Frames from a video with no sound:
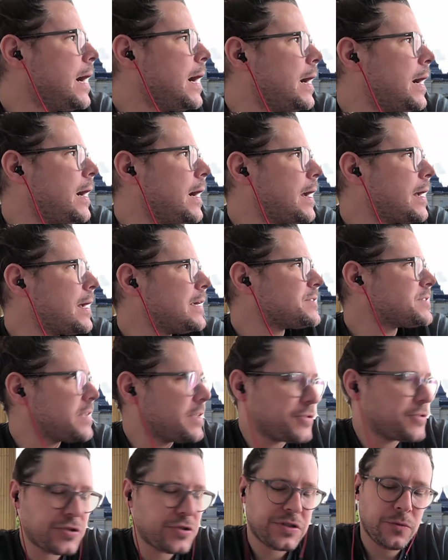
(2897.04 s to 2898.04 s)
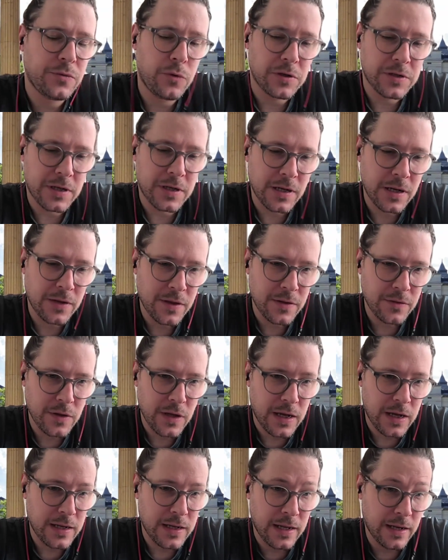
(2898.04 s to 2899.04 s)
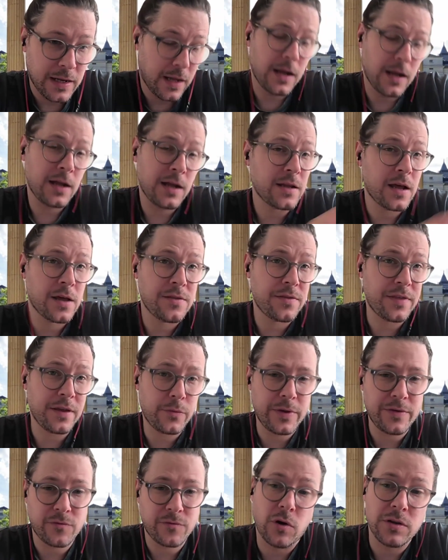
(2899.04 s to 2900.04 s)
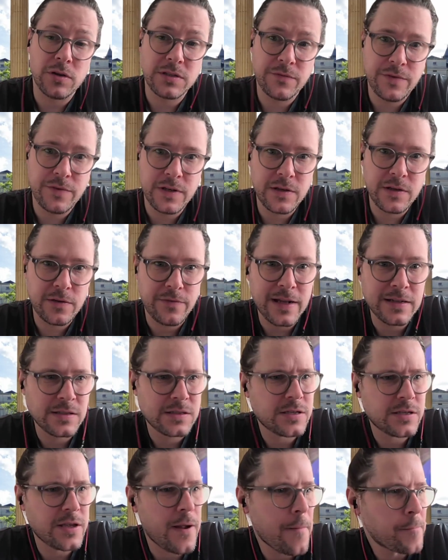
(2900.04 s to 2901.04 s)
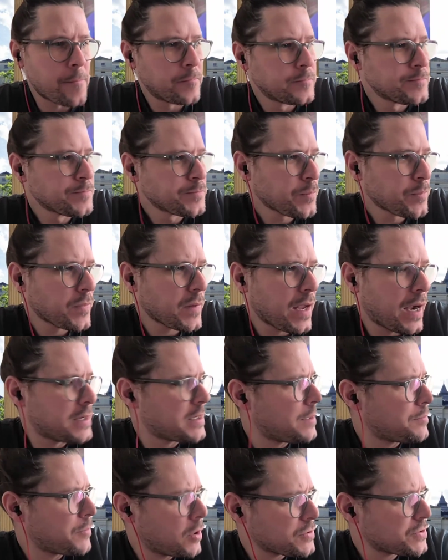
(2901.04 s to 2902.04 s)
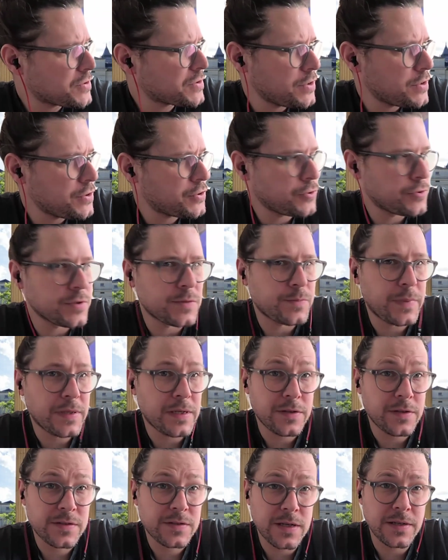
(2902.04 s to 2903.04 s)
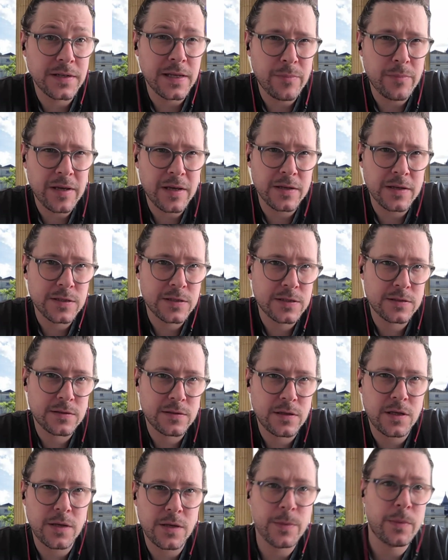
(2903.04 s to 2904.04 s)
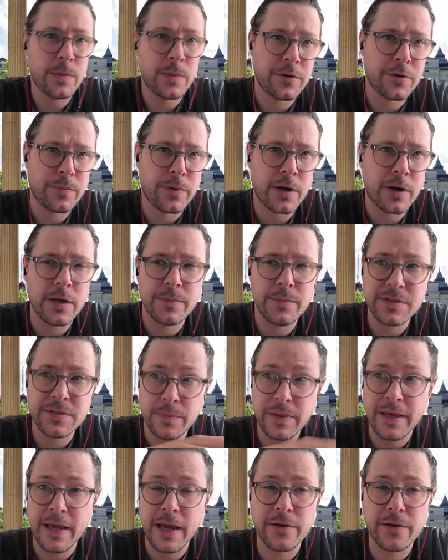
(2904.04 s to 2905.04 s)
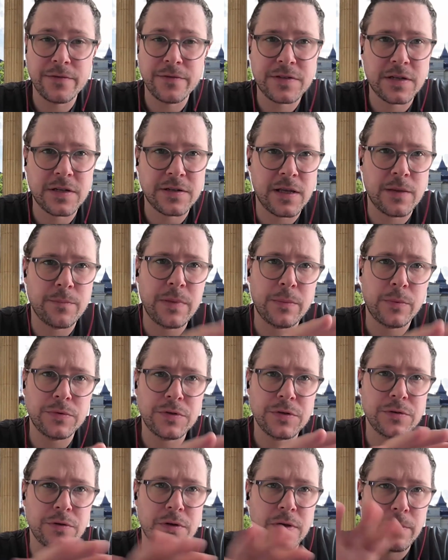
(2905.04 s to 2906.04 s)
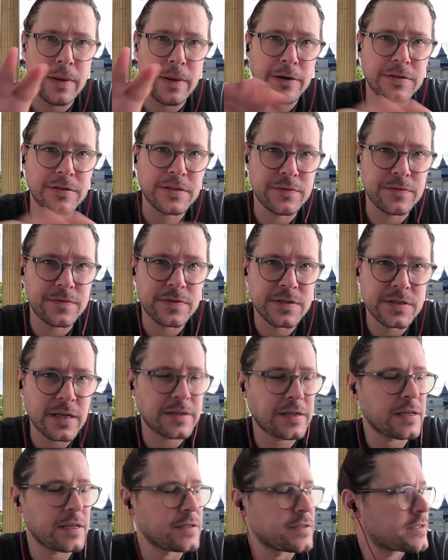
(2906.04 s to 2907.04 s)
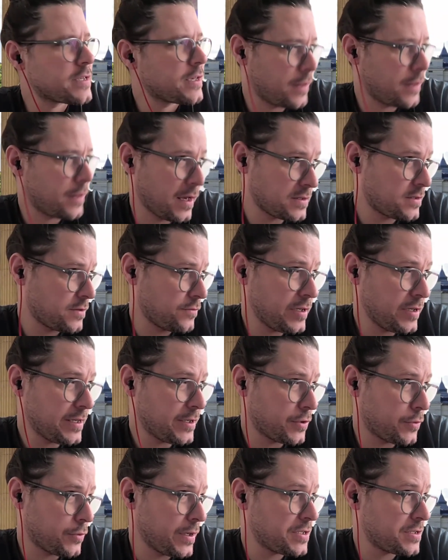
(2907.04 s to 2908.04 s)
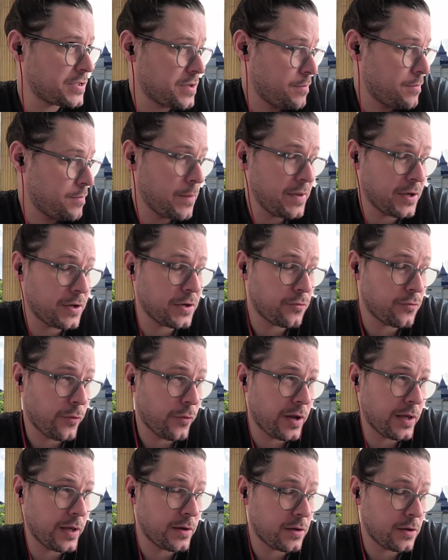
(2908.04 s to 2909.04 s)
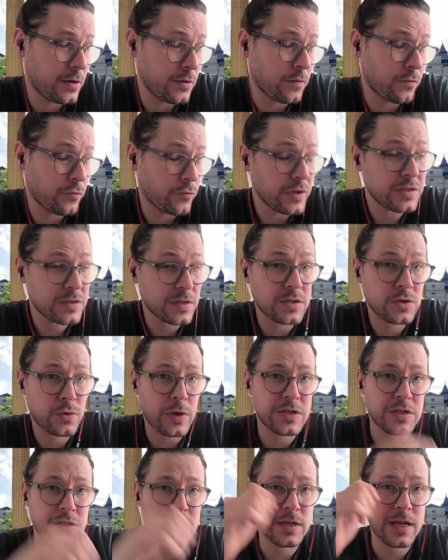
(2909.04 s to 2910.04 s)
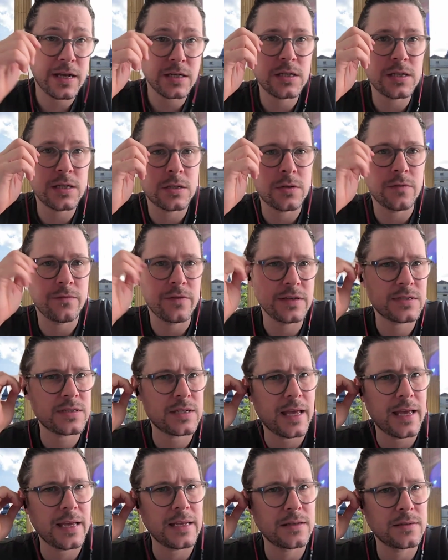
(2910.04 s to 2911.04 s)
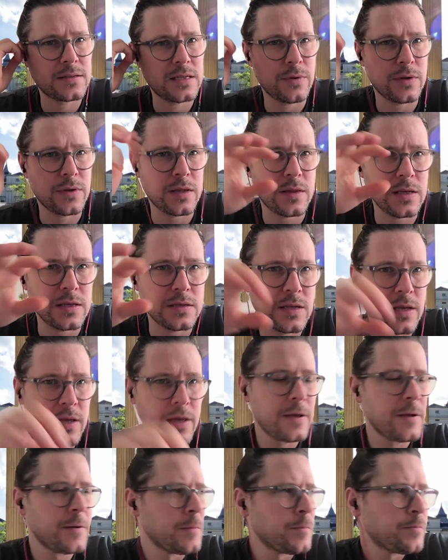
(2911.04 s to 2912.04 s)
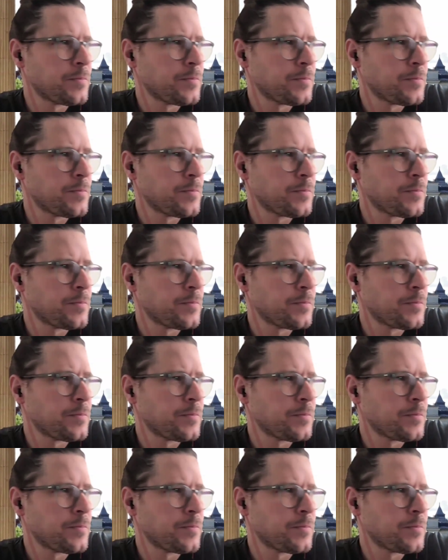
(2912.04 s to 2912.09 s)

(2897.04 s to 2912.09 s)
Uh, it's an interesting one, and another, and I don't think we've got a definitive answer. And I'm not so sure there's been a study because the human microbiome is a big area of study, and people do comparative studies. So that's a really good question. It might be a good, really good research question actually to investigate, see whether these